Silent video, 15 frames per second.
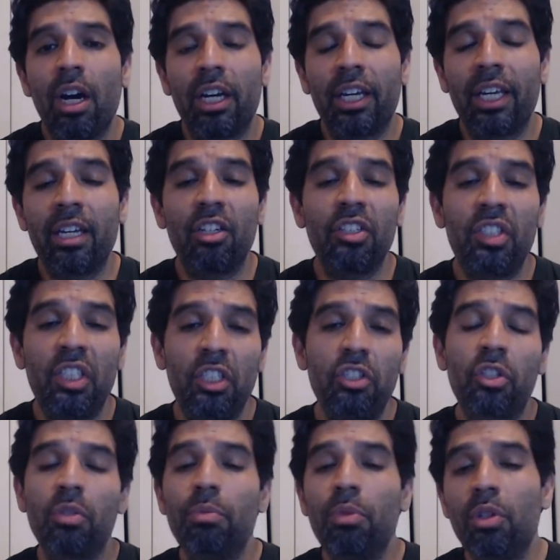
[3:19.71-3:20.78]
Again, our
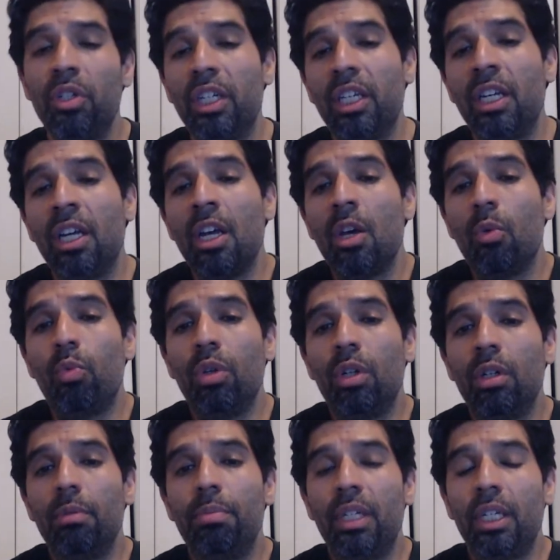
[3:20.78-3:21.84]
senior community
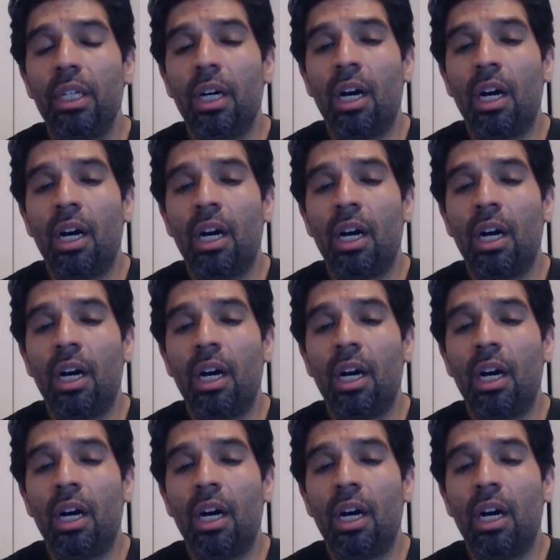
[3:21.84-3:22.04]
will be